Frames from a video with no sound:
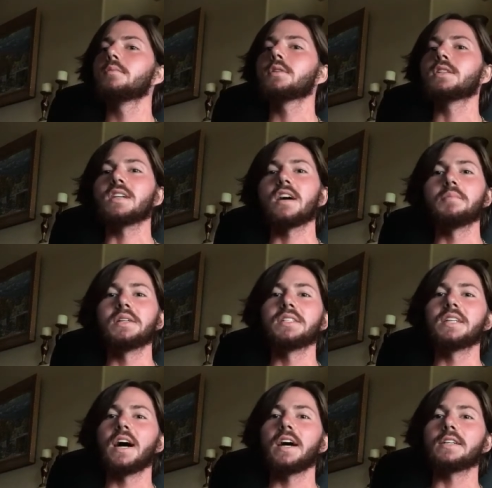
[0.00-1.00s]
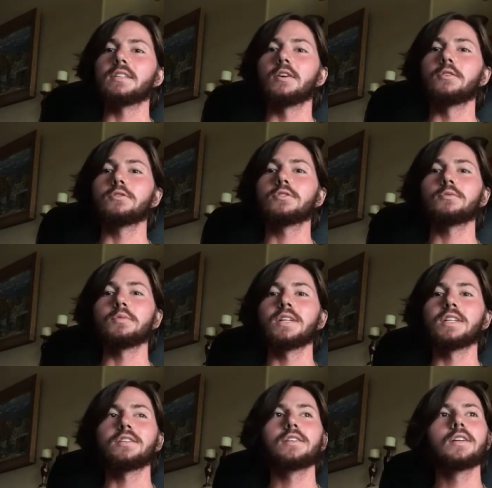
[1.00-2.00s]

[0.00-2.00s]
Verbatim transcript: because I've been diagnosed with